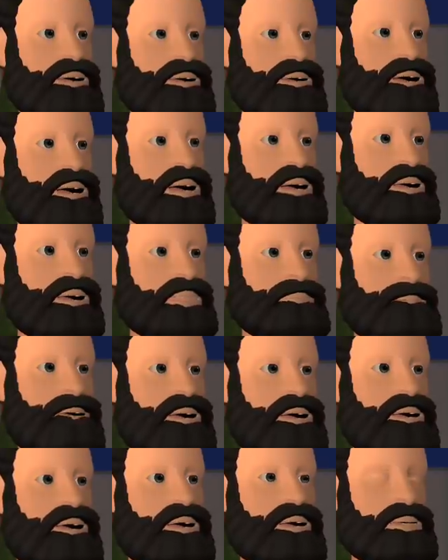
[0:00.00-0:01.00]
did not
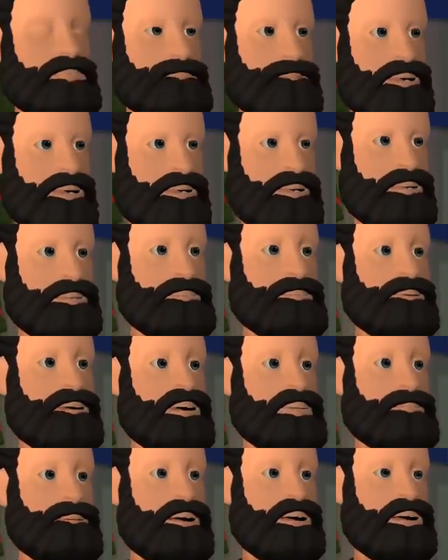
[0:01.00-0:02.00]
make Christmas, the
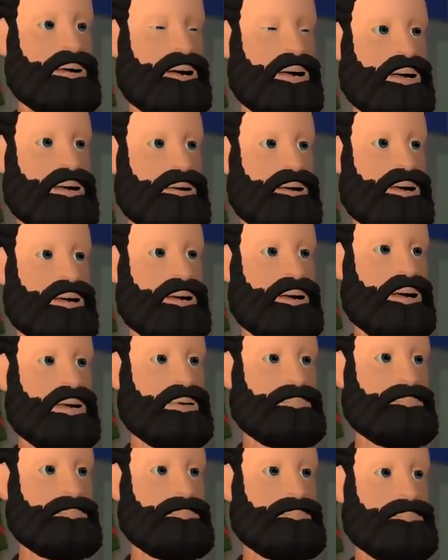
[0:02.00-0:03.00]
pagans did.
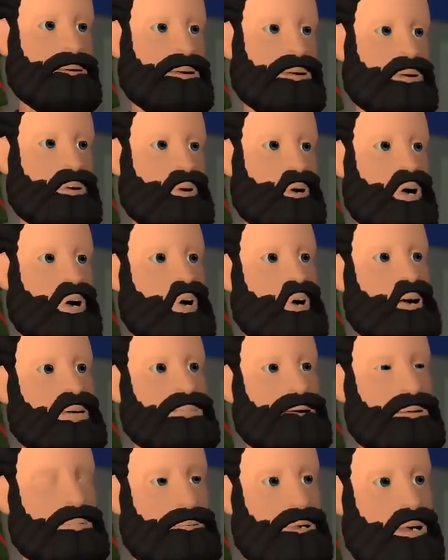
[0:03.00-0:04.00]
Don't you
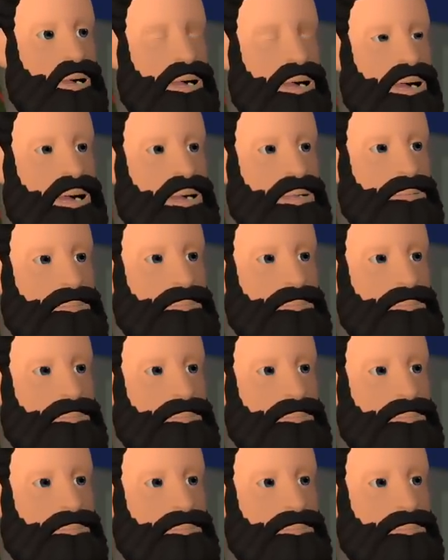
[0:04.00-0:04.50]
remember that?